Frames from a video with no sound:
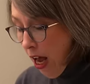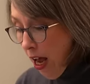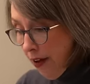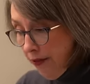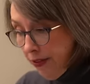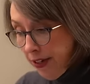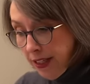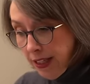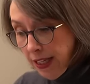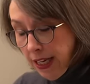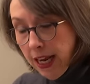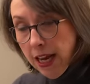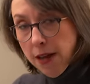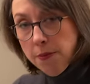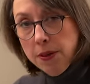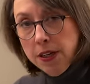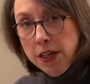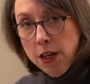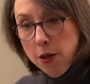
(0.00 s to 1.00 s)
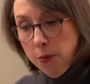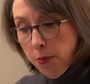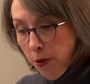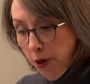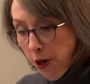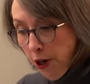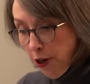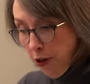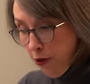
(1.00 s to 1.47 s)
Obviously, I'm going to
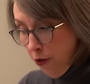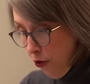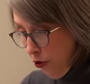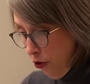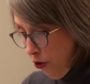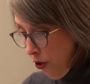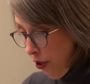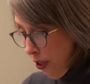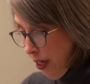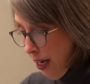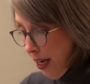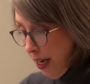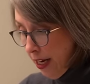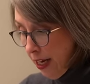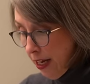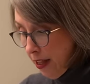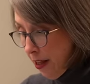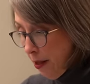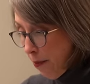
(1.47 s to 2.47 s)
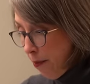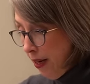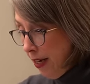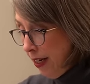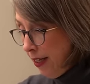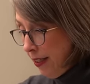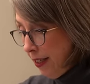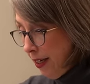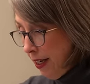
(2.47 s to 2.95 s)
approach cutting the
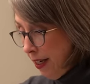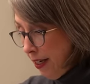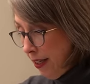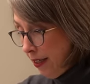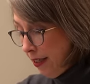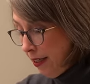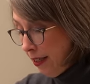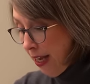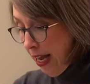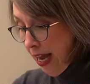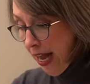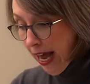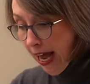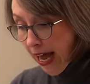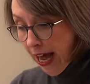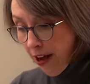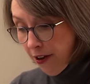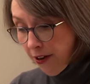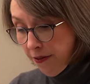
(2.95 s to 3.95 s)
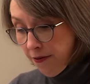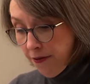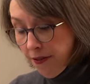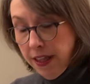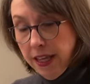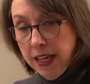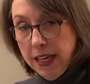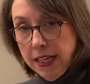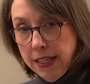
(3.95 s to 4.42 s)
pieces out
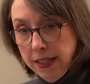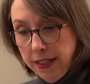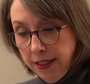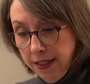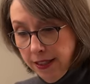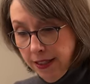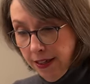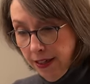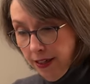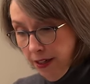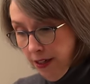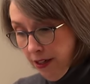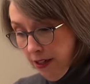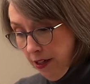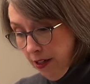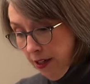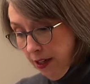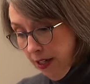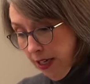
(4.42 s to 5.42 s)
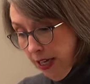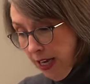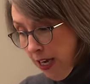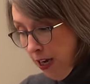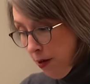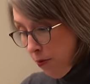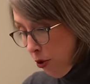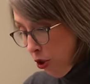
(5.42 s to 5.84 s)
of this gingham